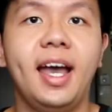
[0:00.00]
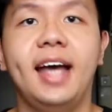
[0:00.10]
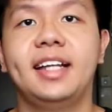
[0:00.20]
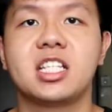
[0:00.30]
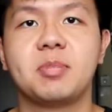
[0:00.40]

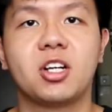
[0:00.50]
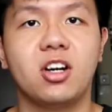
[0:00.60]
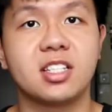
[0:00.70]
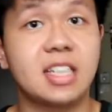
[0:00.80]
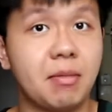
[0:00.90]
and that's
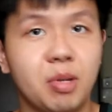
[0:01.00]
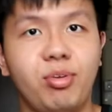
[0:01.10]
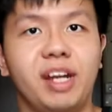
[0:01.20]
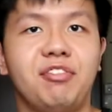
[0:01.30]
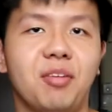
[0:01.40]
because summer
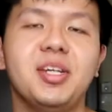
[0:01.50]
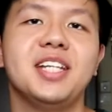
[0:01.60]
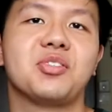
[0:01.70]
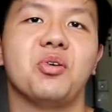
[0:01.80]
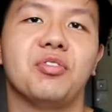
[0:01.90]
break for me
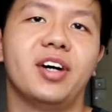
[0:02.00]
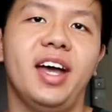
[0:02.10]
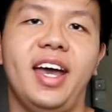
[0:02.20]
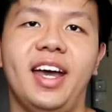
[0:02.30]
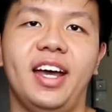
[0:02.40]
is
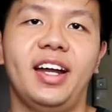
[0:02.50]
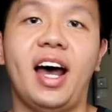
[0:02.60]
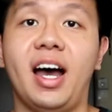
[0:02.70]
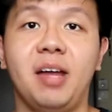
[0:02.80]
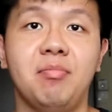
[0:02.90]
over and
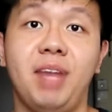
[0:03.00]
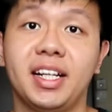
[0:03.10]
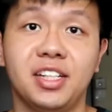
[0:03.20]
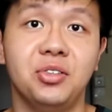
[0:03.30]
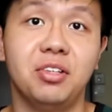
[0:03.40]
I'm
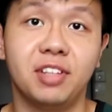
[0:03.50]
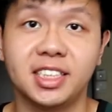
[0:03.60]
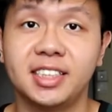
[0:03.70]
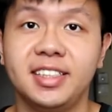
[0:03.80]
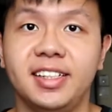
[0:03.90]
back in
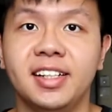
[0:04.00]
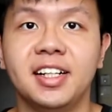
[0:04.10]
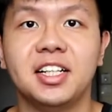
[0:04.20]
university.